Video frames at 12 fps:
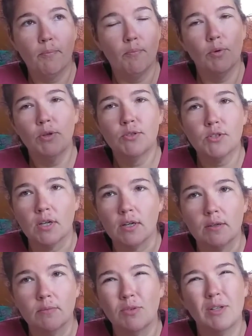Well, you saw.
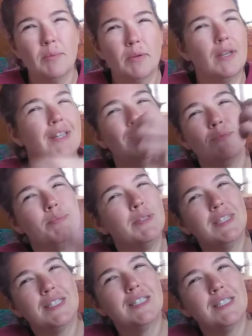Well, but
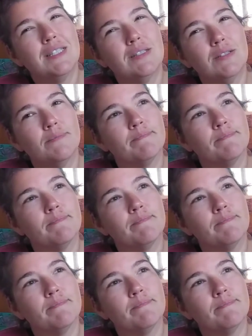this didn't.